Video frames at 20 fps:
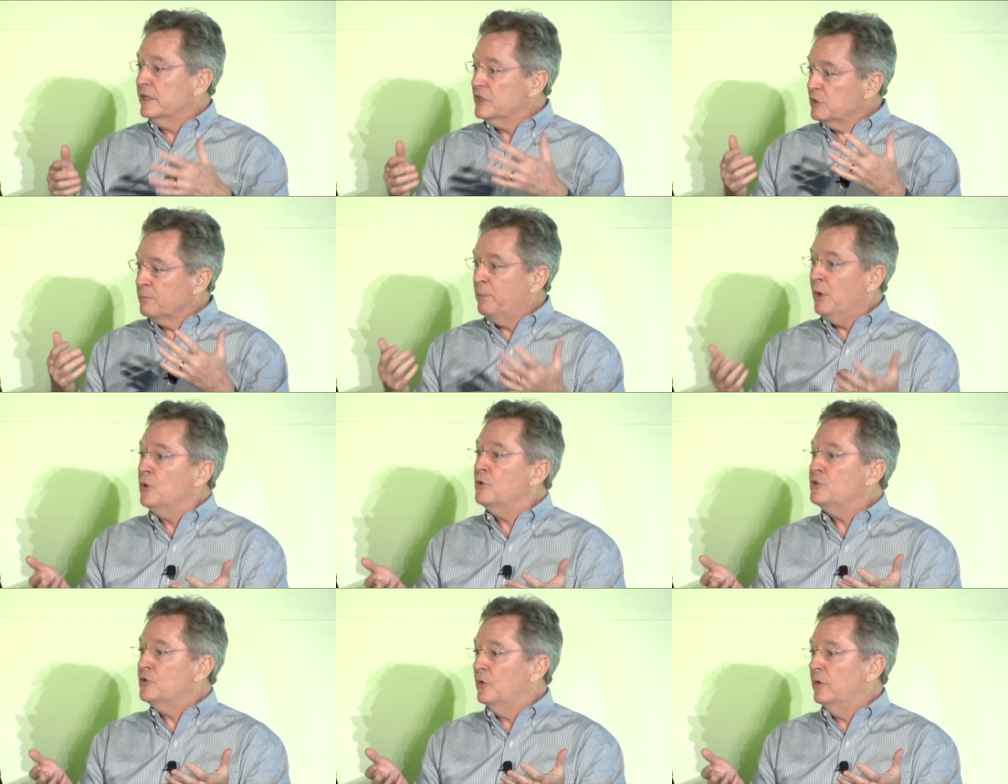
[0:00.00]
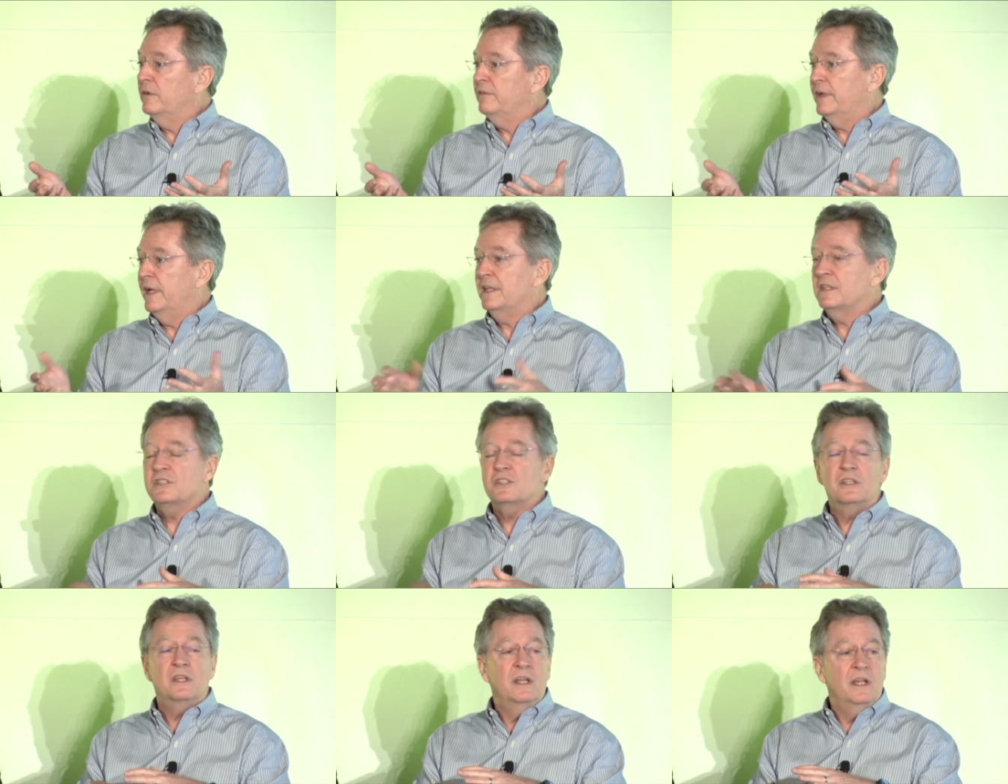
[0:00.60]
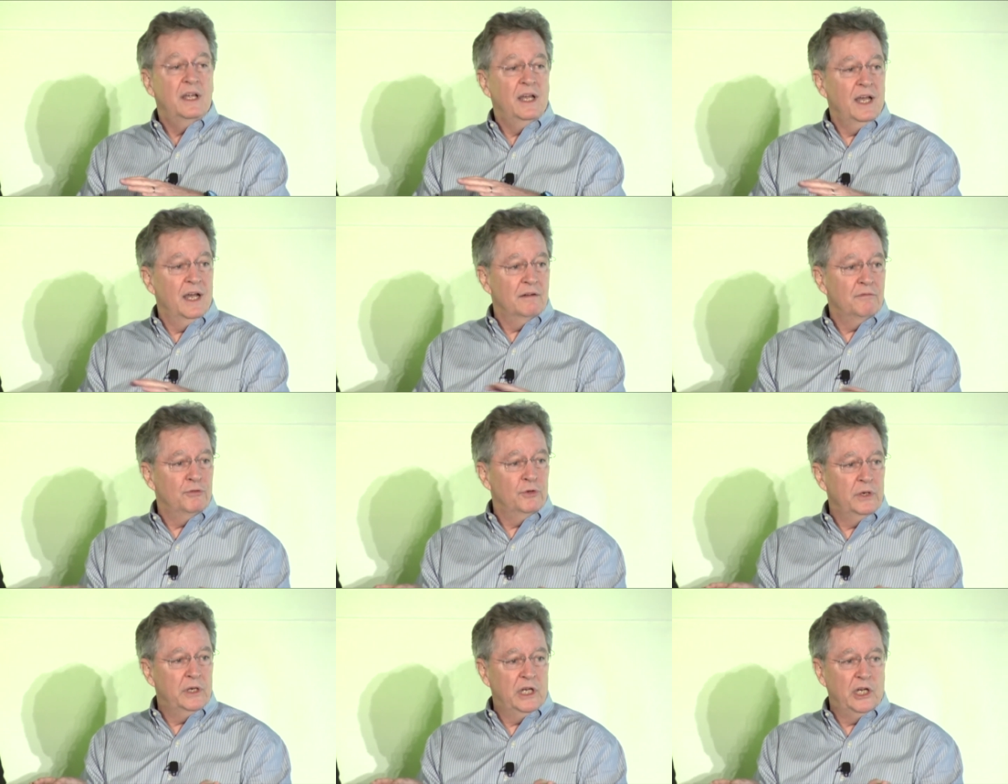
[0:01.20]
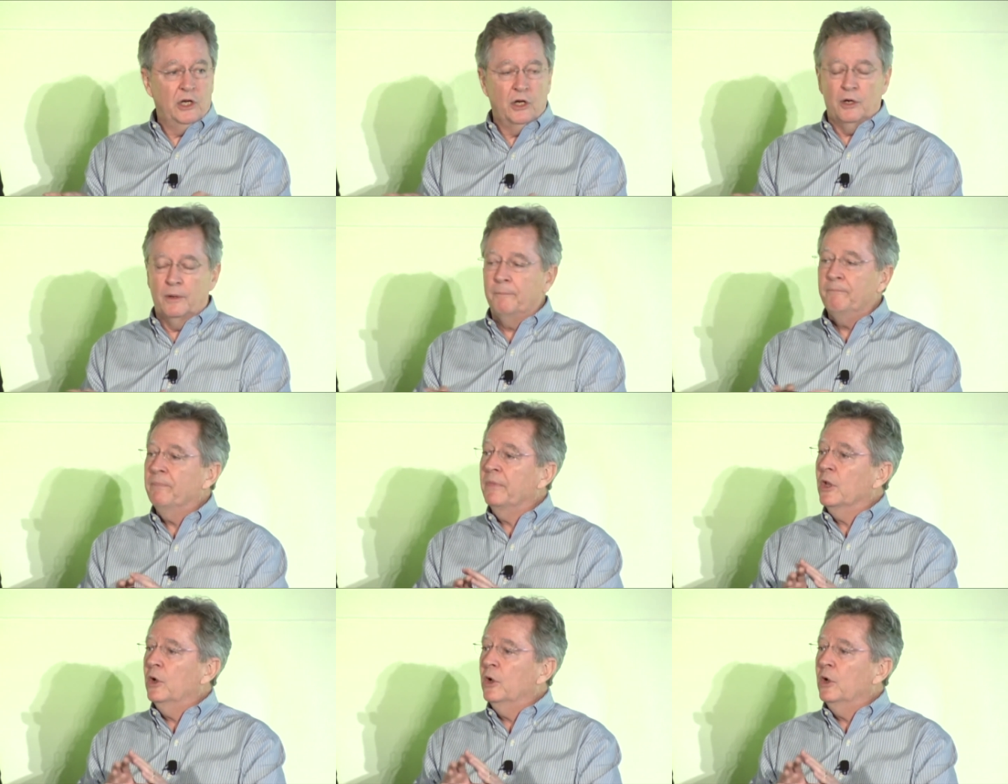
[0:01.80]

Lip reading: exposure events every year.